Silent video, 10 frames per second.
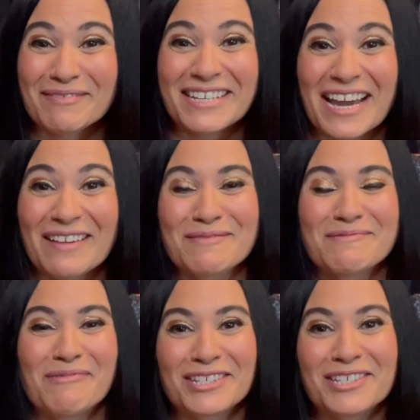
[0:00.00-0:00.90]
Die if you've
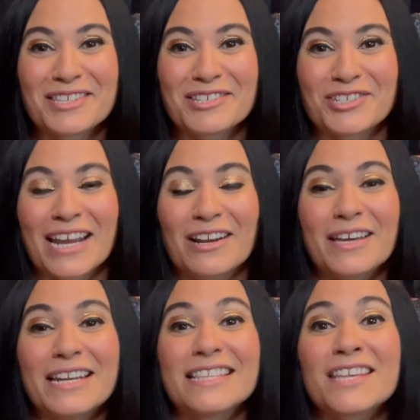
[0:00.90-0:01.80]
been watching this channel.
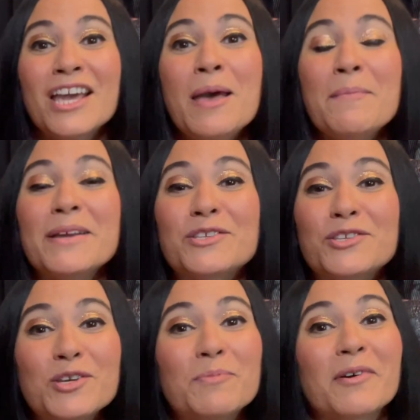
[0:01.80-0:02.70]
And it's been
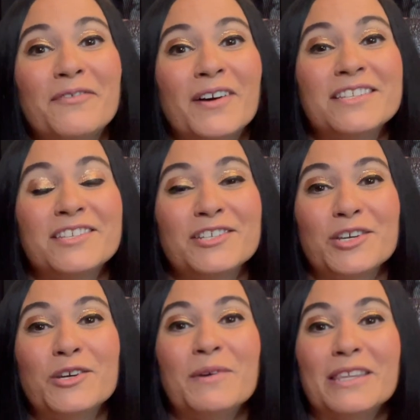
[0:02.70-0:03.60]
super fun to
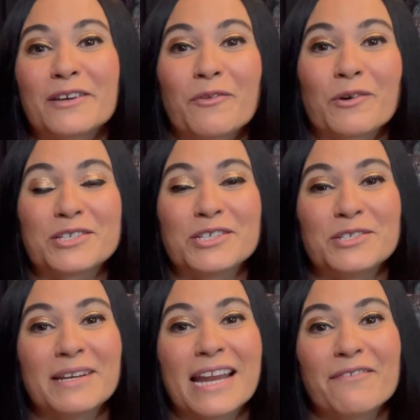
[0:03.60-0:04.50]
do. We look forward to
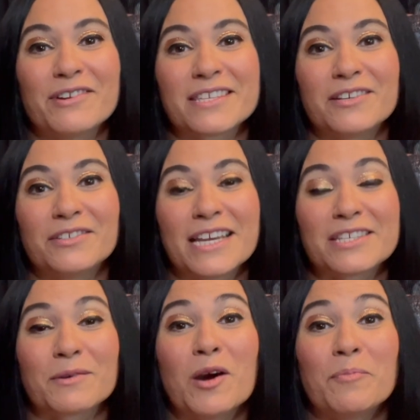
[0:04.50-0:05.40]
doing it every single day.
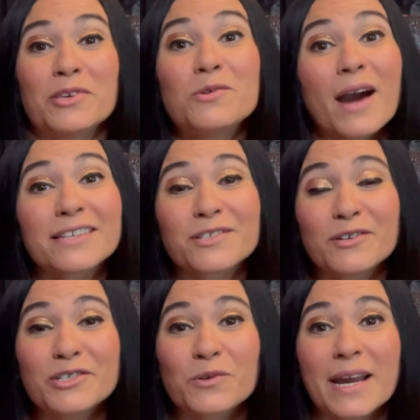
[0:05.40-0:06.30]
So we hope you guys are
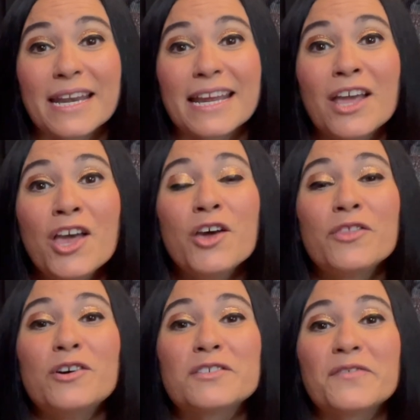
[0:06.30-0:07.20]
enjoying it.
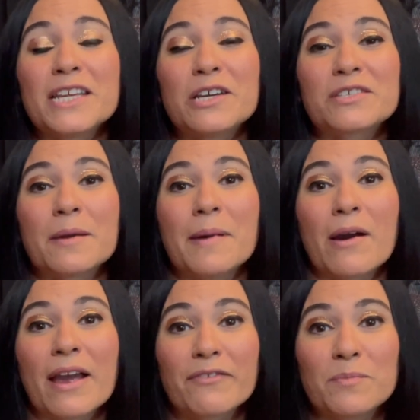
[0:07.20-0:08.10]
Those videos come
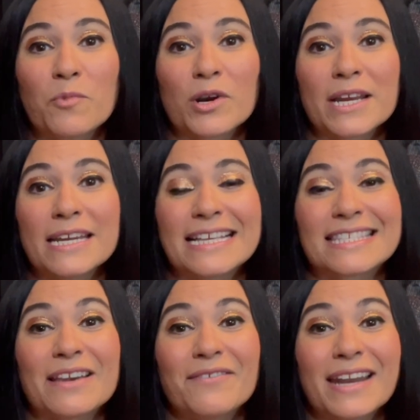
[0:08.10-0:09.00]
out every morning
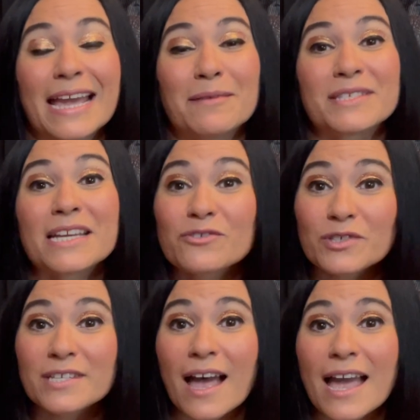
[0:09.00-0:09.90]
at 7 a.m.
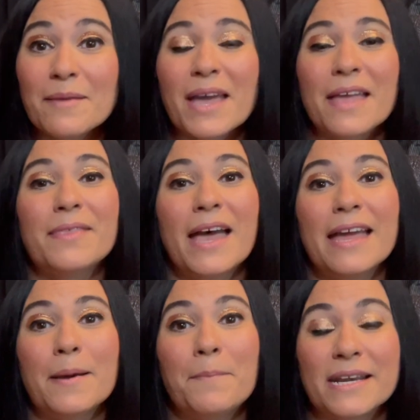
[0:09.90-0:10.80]
Central Time. And
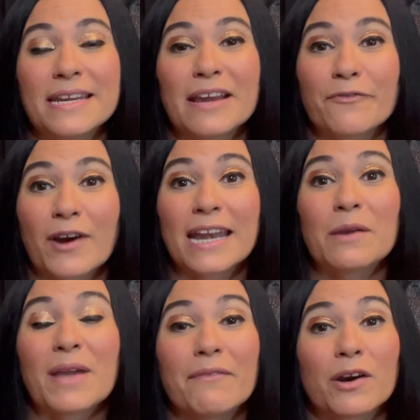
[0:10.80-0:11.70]
then Monday and Friday,
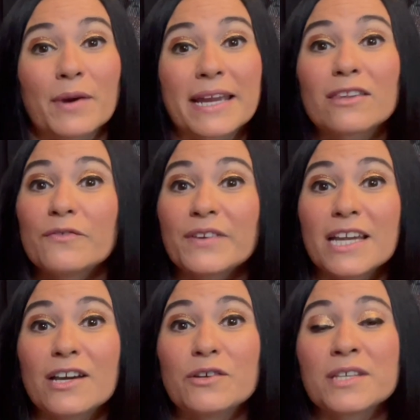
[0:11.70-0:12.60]
we have our regular
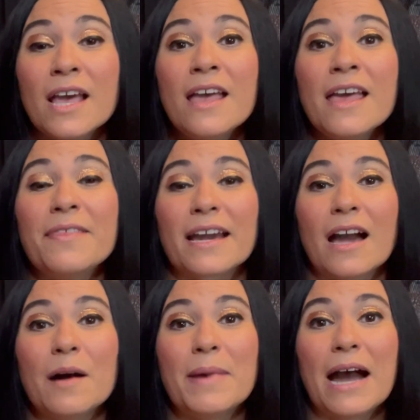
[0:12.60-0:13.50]
videos that
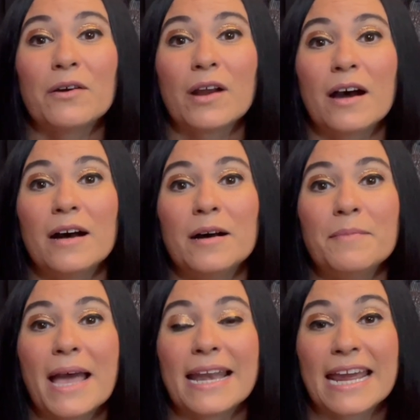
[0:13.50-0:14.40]
come out
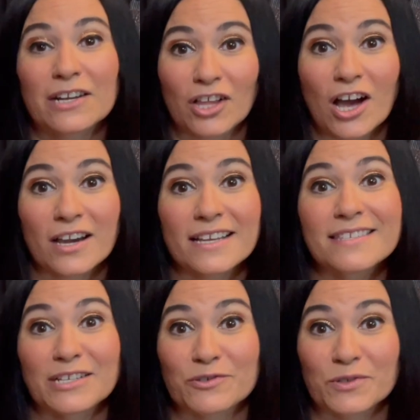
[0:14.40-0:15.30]
um, at 8 o'clock
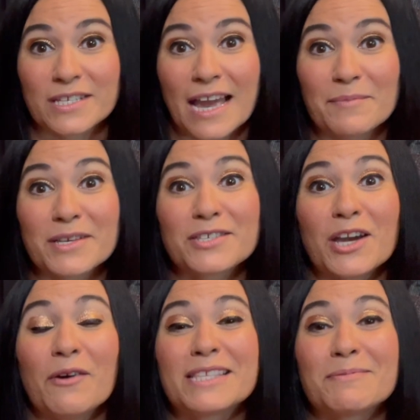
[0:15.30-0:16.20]
Central Time.
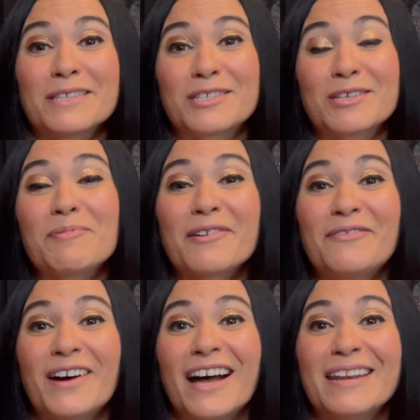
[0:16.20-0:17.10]
So it's been super
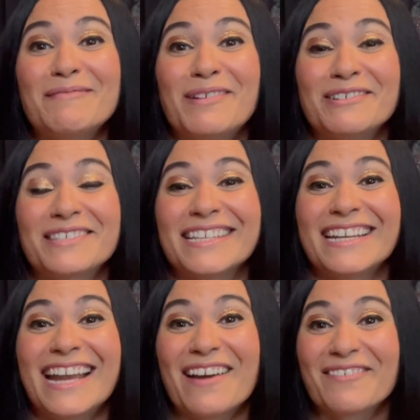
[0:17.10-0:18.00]
fun
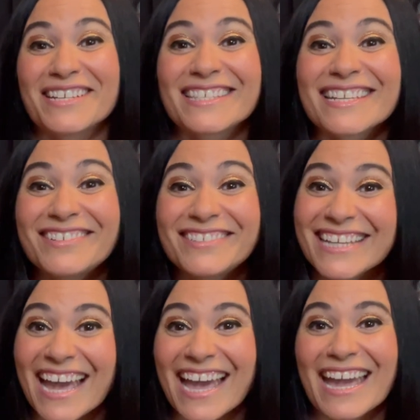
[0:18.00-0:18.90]
posting every single
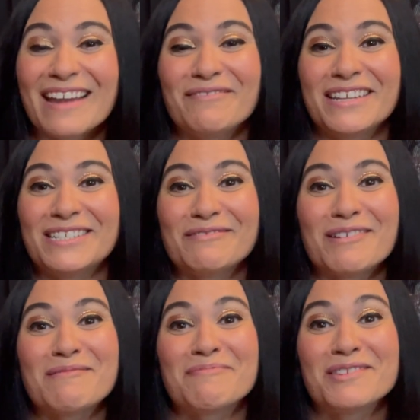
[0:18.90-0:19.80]
day. And we do
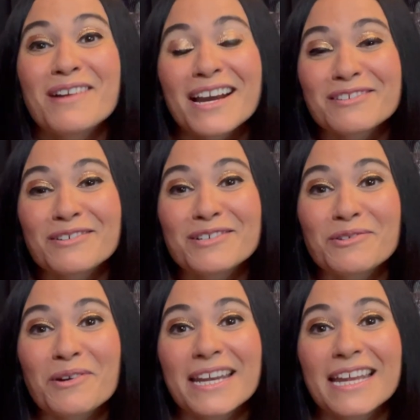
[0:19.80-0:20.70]
hope you guys are
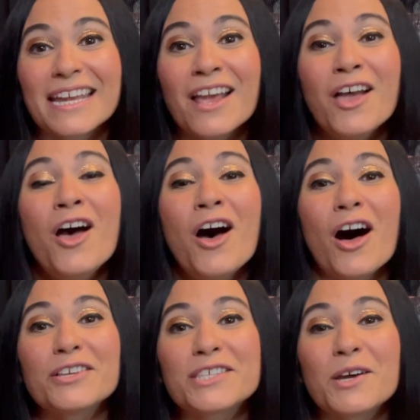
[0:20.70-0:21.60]
enjoying it.
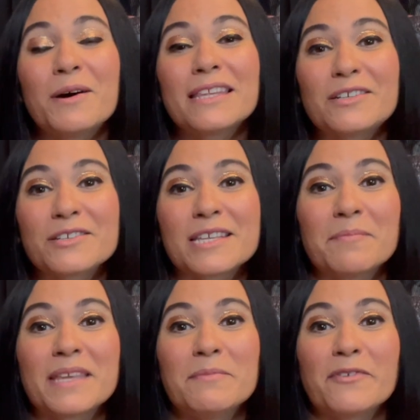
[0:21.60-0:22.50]
Also, a little
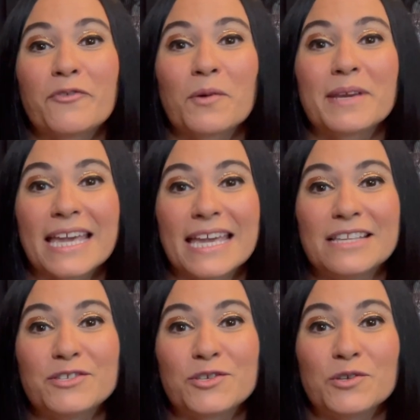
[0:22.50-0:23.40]
something before we get
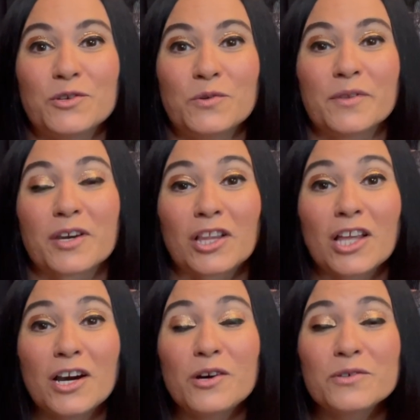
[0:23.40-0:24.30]
into the
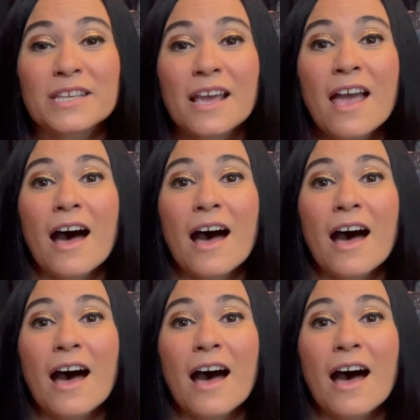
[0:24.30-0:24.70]
clothes.